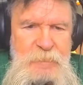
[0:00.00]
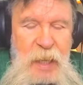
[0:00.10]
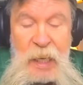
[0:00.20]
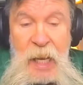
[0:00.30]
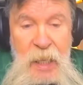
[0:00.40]

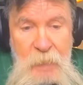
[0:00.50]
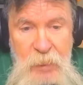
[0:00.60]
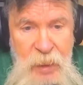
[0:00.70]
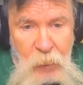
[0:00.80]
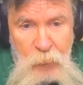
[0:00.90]
And I never
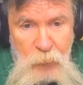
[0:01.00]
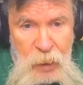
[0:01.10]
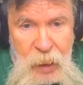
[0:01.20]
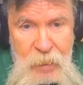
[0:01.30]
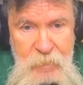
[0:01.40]
told her
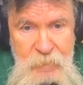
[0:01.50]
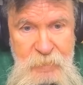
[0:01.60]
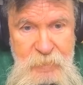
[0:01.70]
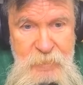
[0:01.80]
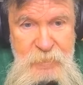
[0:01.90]
that
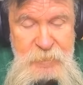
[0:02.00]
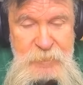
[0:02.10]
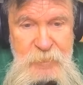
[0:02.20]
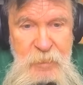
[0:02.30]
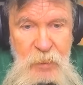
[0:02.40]

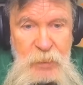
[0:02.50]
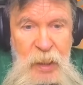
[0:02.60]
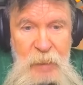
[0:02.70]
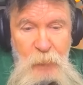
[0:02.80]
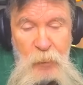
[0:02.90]
because I
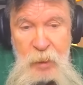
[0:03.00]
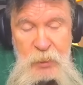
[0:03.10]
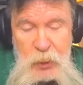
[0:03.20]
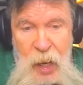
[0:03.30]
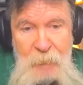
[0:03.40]
didn't want to get
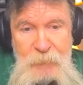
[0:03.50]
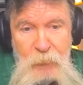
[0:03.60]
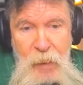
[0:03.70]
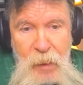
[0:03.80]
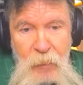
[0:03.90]
slapped
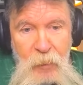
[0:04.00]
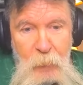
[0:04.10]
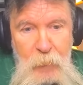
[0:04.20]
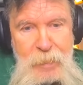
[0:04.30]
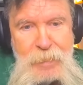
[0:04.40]
around a little
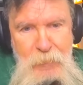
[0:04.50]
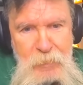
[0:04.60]
bit.